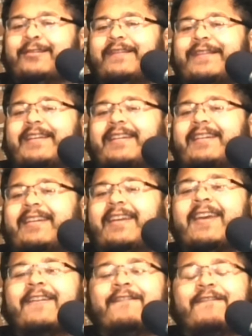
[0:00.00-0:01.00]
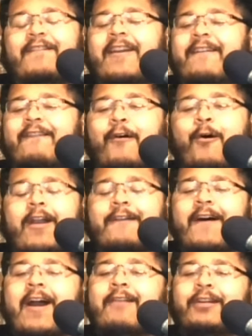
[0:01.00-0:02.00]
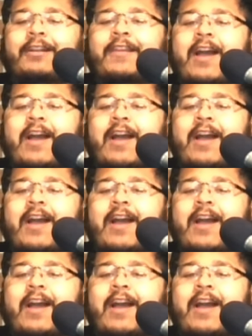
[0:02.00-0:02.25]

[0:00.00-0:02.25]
dude, the swag. If I ever get the